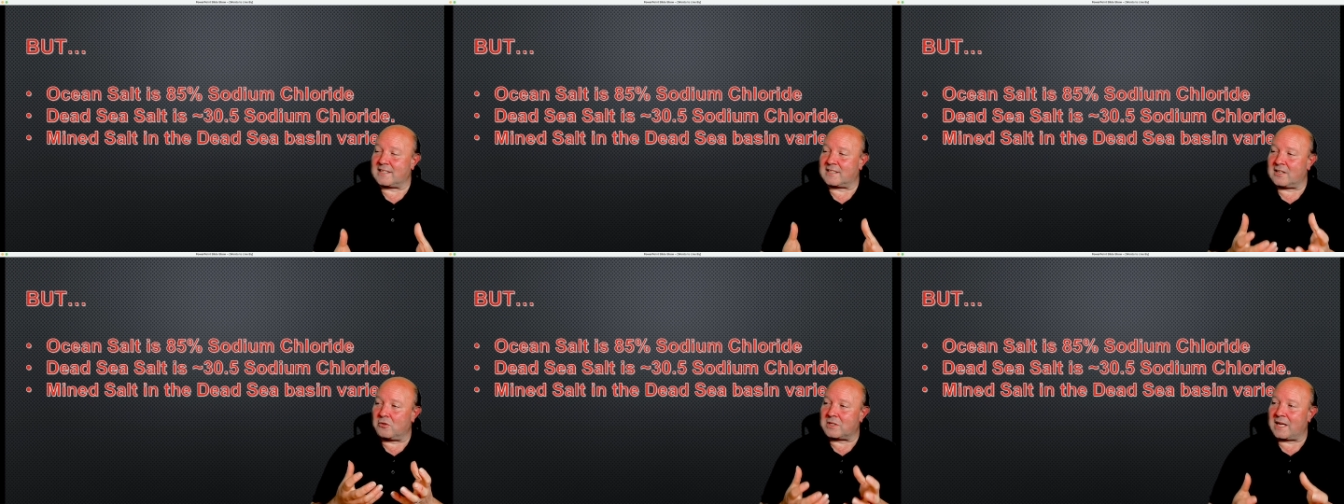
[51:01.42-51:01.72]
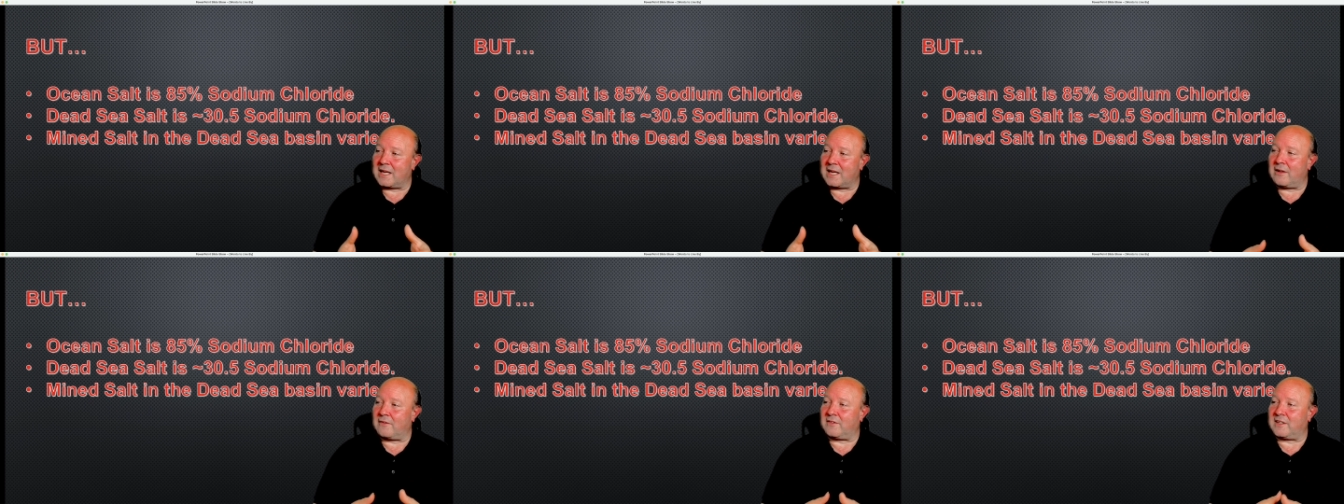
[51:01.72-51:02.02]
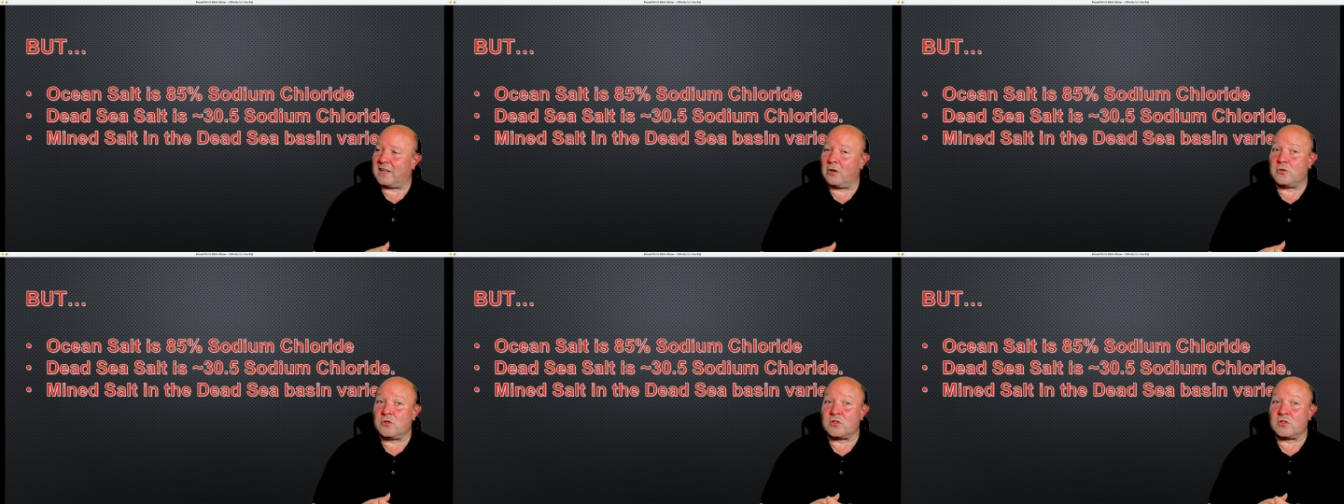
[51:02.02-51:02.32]
salt out of
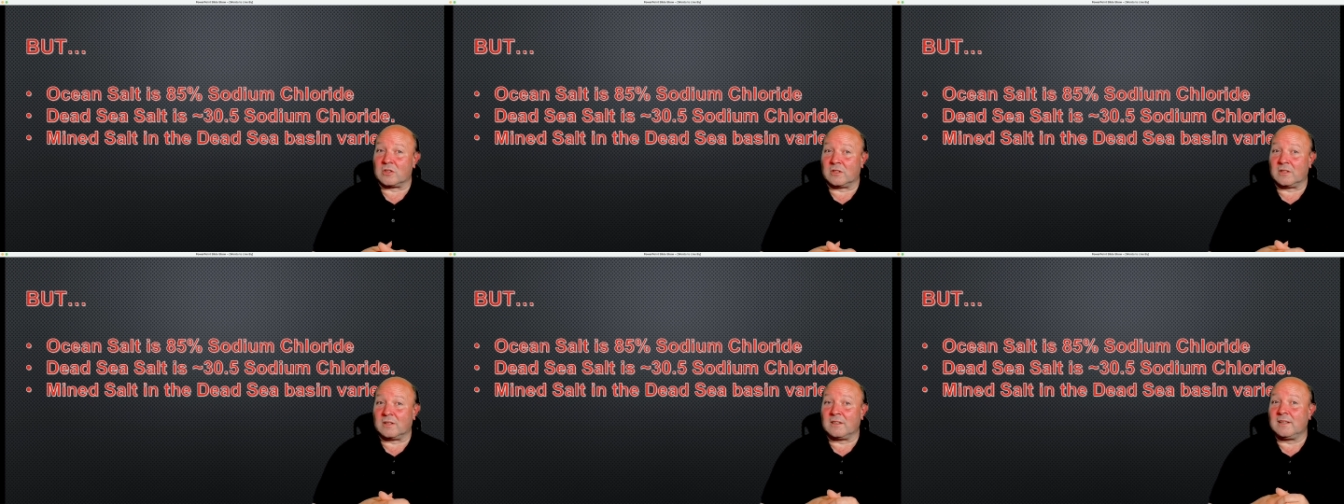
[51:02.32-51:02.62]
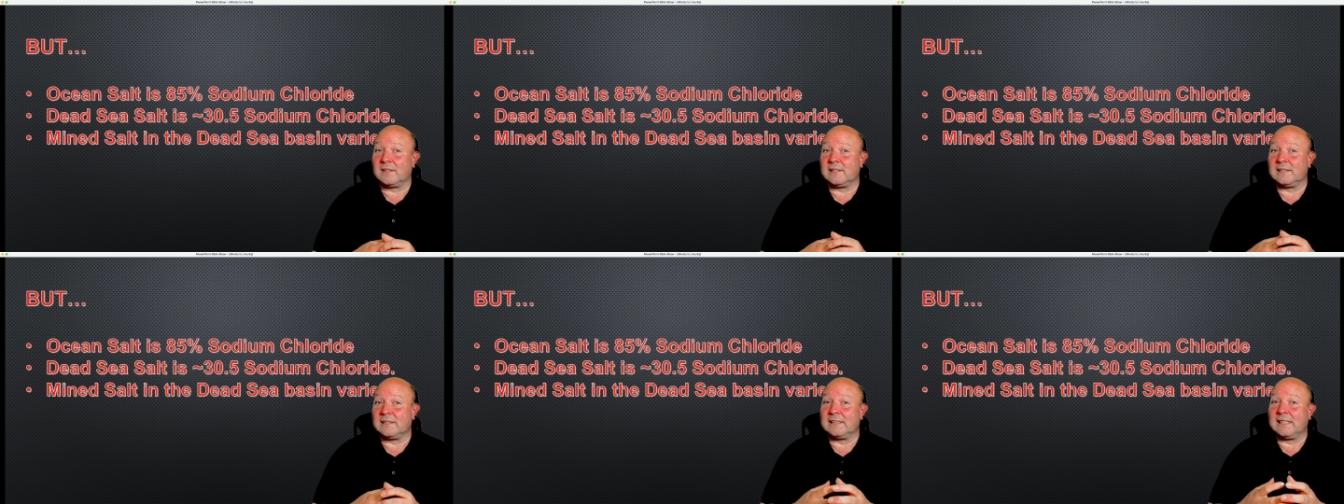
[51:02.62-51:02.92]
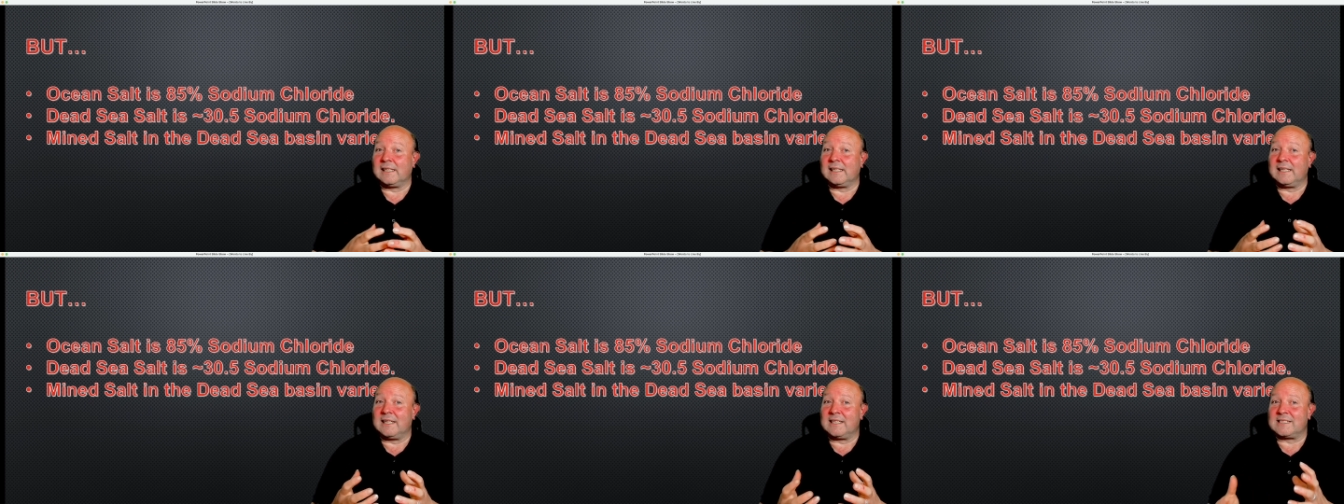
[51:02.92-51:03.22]
the ocean,
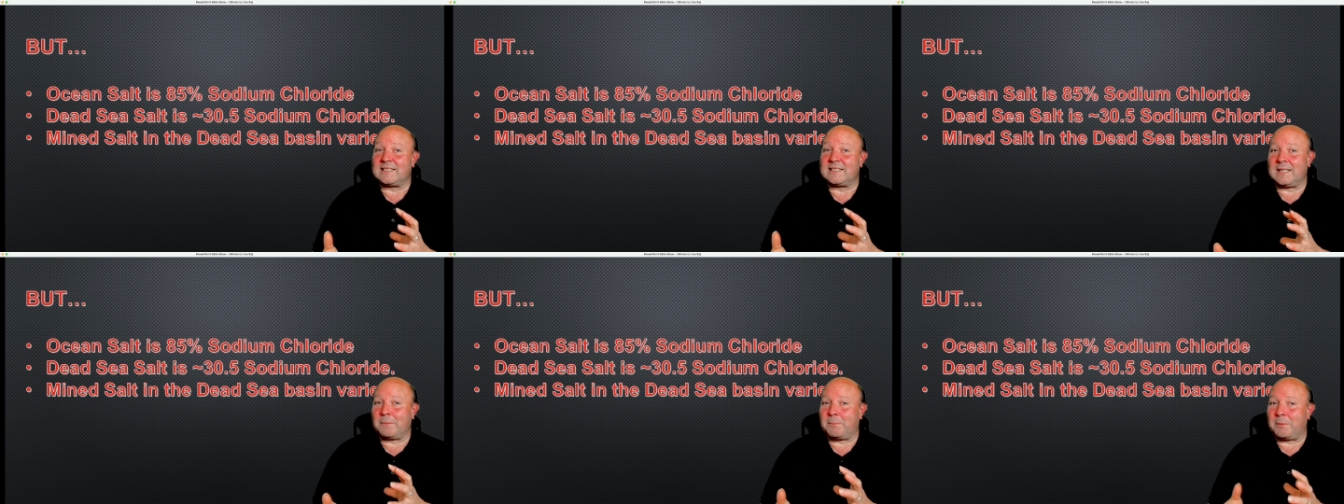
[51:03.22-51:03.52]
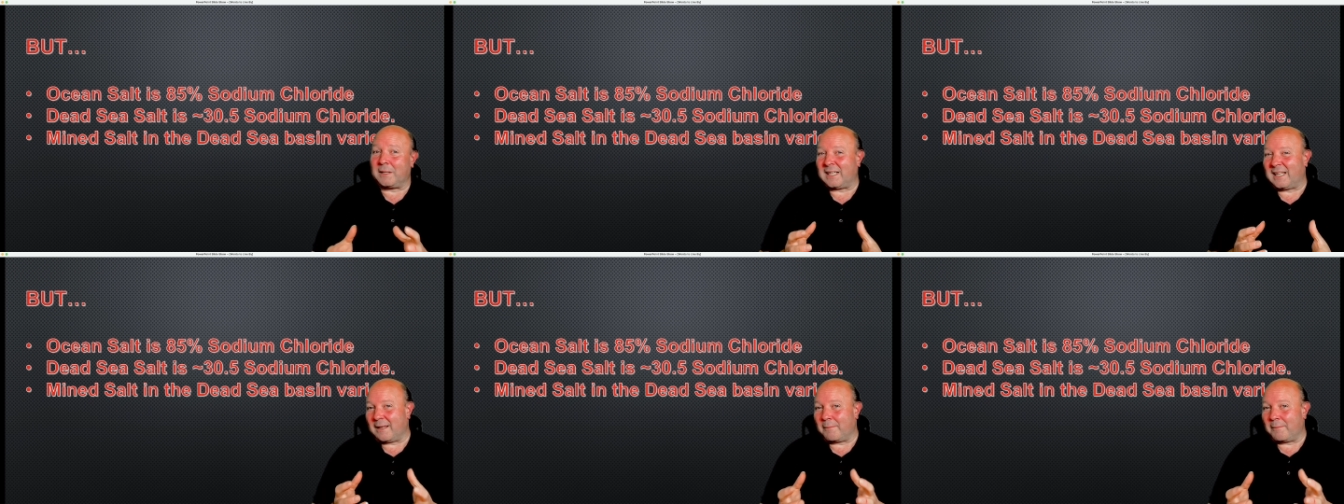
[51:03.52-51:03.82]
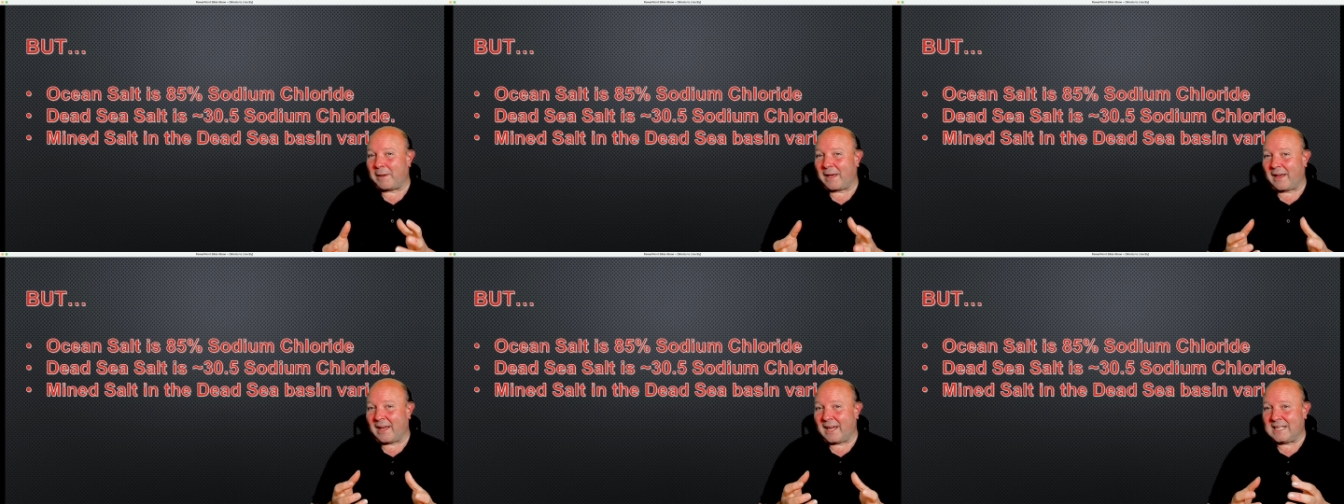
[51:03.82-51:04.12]
it's typically
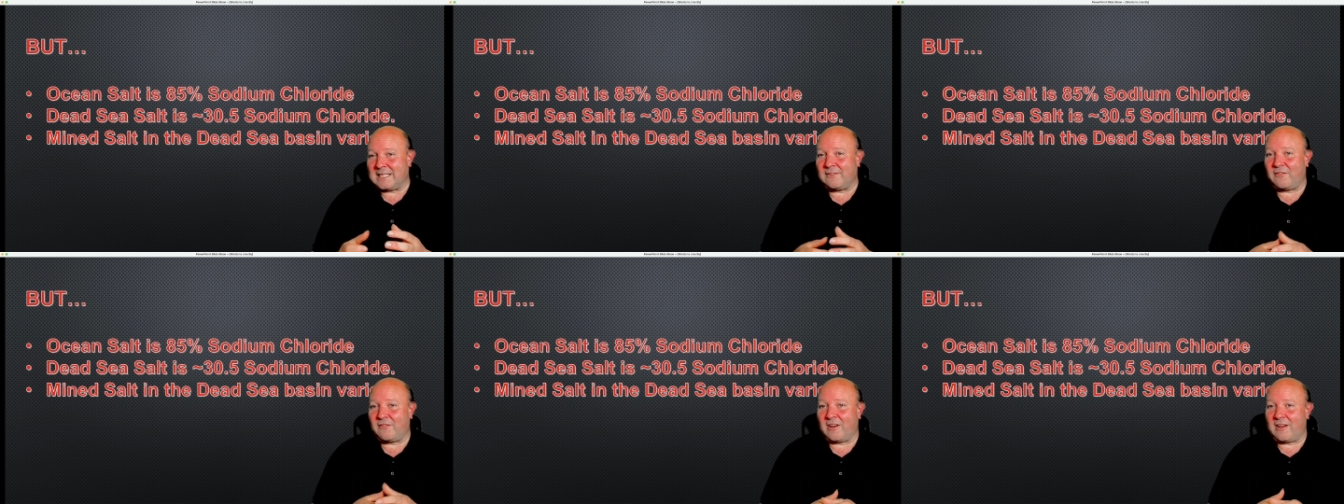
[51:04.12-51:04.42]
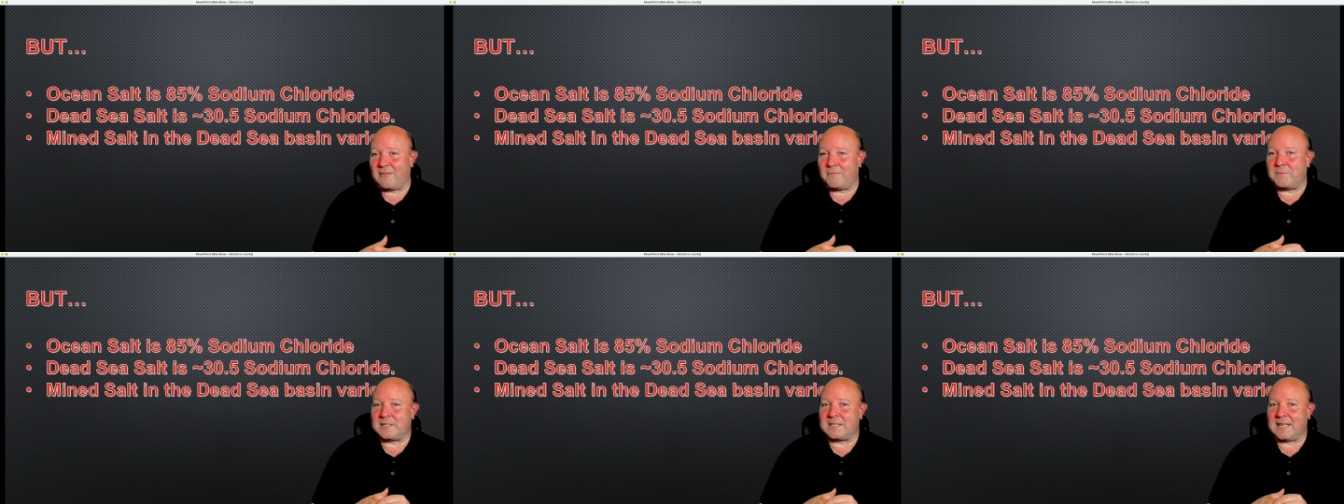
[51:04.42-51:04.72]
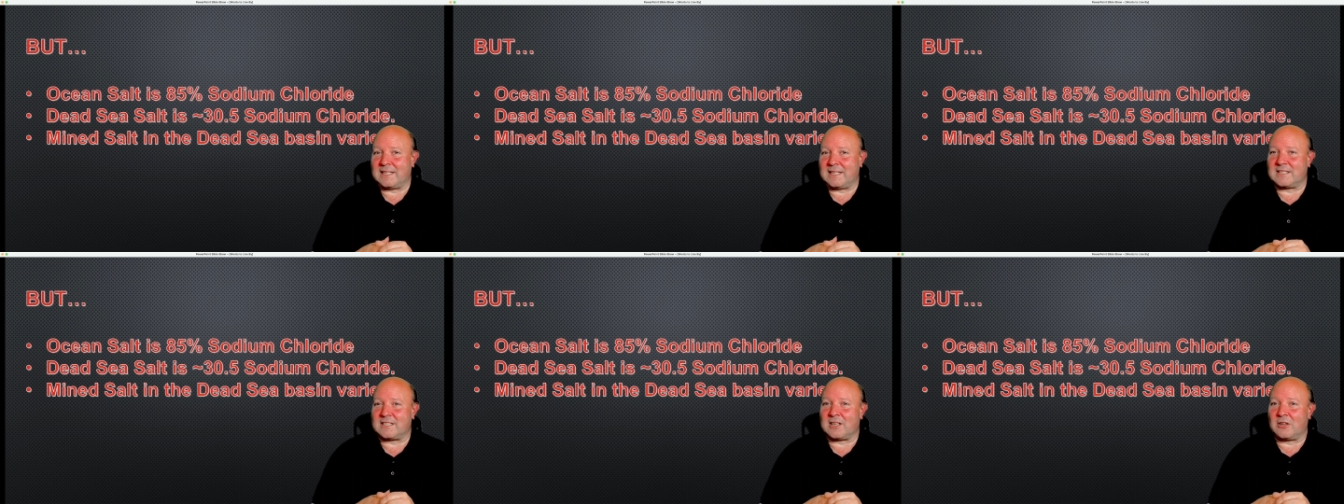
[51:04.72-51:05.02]
about
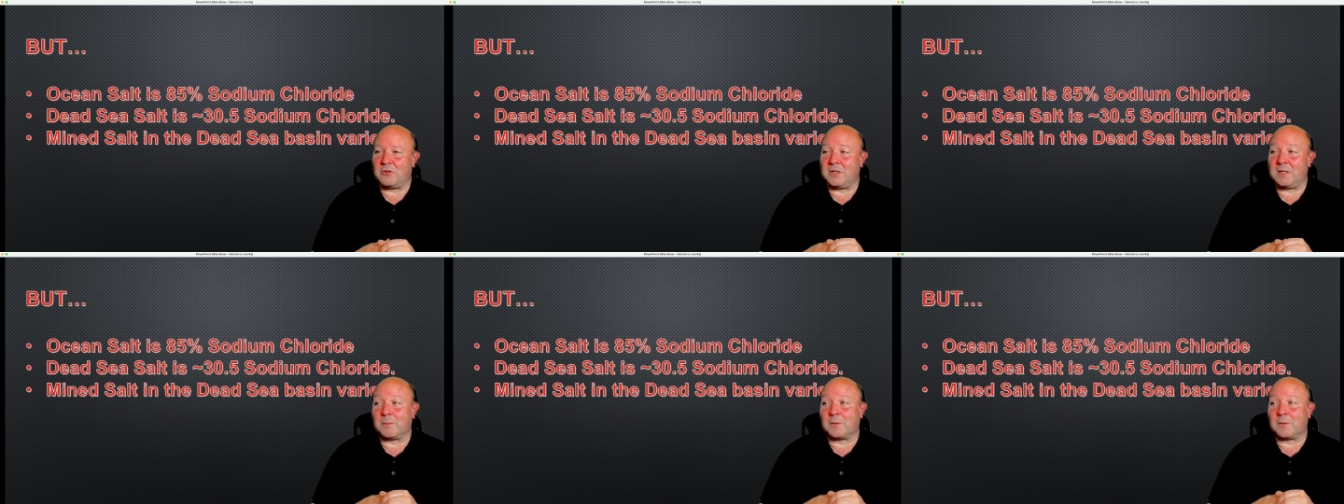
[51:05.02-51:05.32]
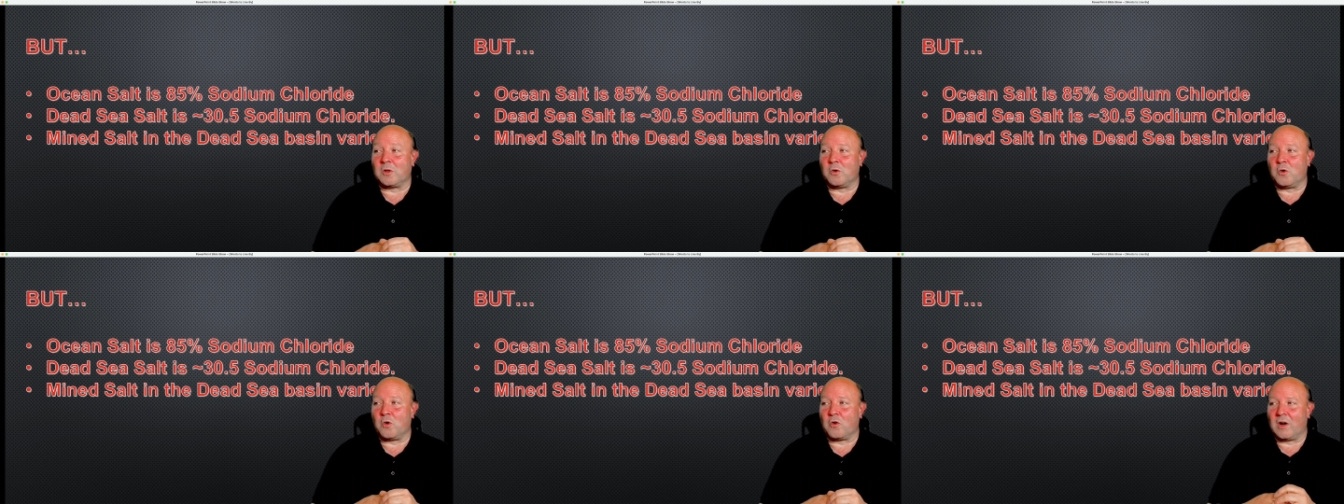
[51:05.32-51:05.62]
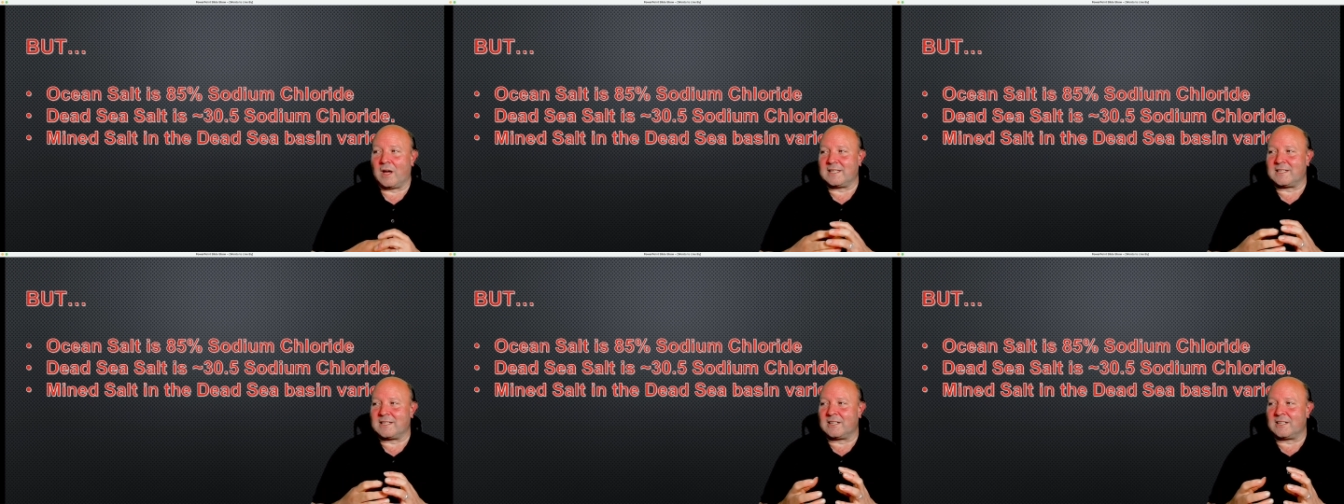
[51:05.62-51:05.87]
85% sodium chloride.